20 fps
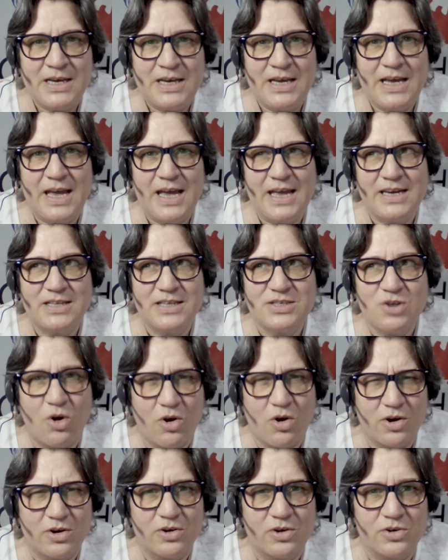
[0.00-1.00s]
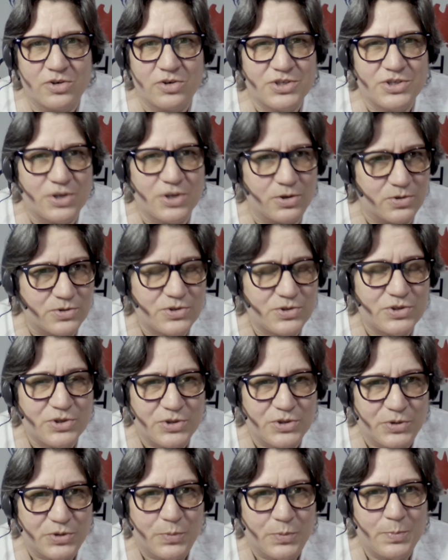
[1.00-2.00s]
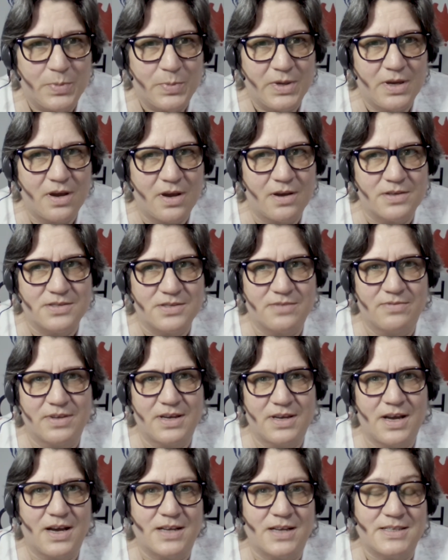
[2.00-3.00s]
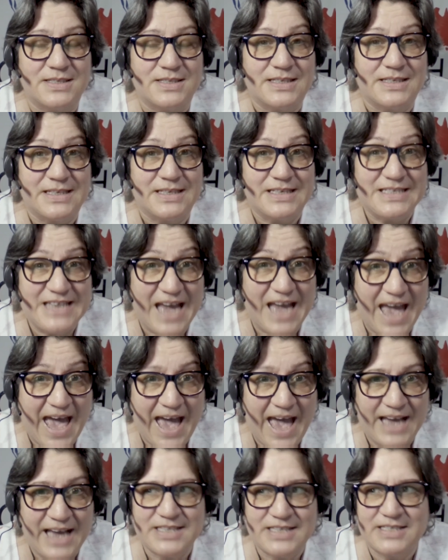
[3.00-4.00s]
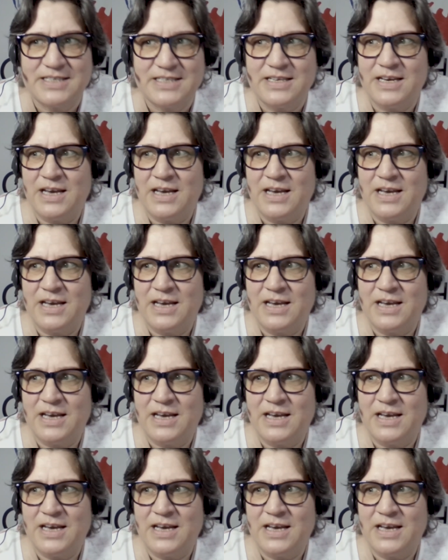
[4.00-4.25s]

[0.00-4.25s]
And it's hard on our souls too, because of the constant attacks